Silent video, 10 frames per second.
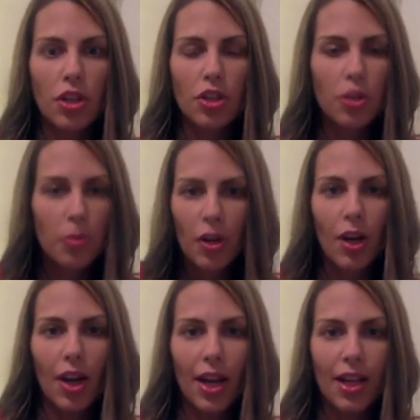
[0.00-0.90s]

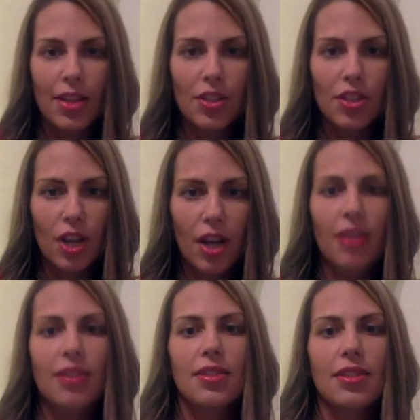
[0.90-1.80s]
Jupiter is
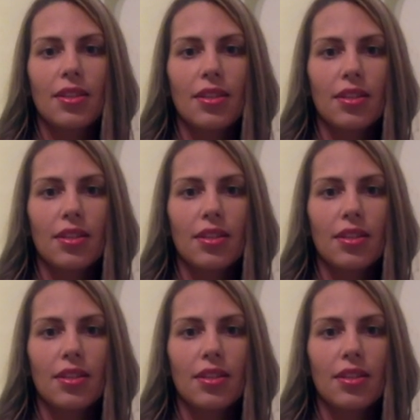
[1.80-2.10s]
just